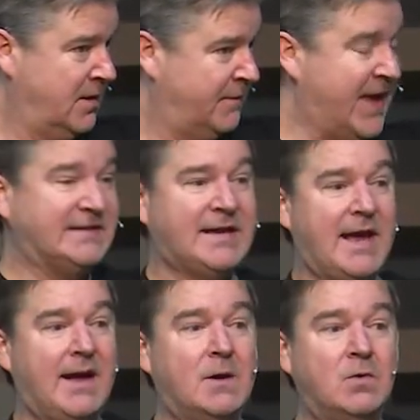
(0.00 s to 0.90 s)
that's
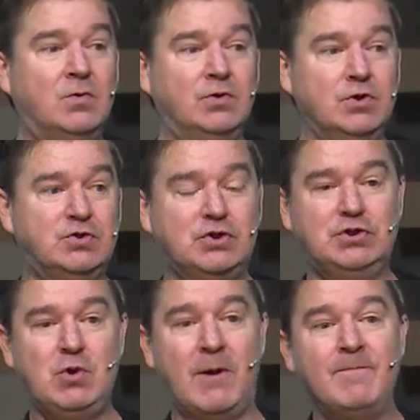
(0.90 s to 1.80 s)
how you should
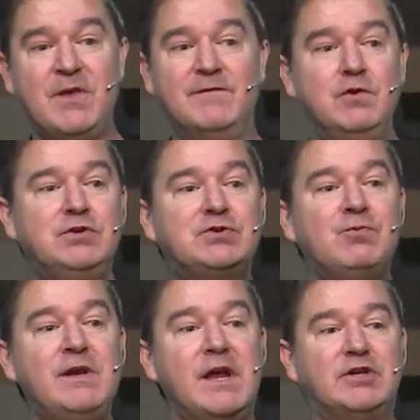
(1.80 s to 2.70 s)
do it. If you just
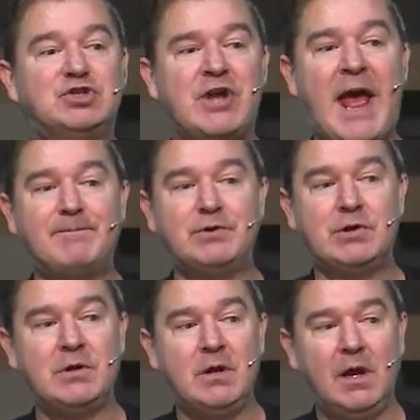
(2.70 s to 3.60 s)
read a
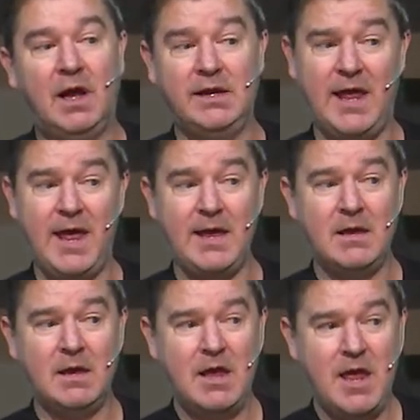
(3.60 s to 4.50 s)
chapter a day
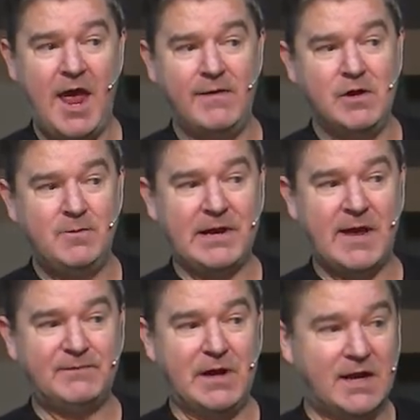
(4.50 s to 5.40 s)
and then you pick
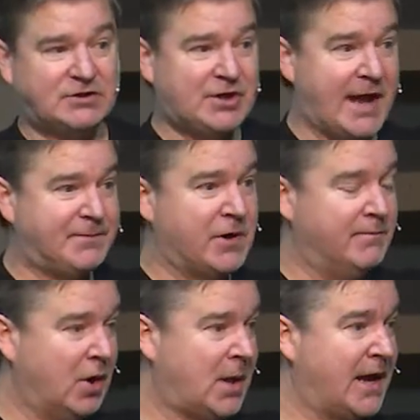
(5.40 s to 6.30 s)
up the next chapter in a
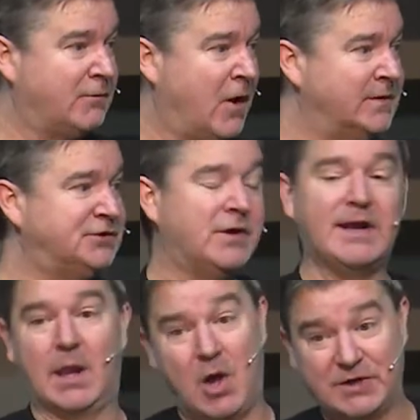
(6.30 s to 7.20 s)
book like Romans, you're going to
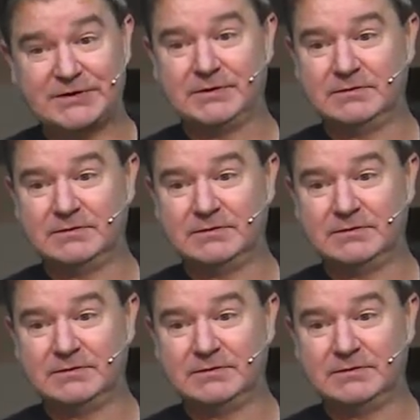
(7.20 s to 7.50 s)
get lost.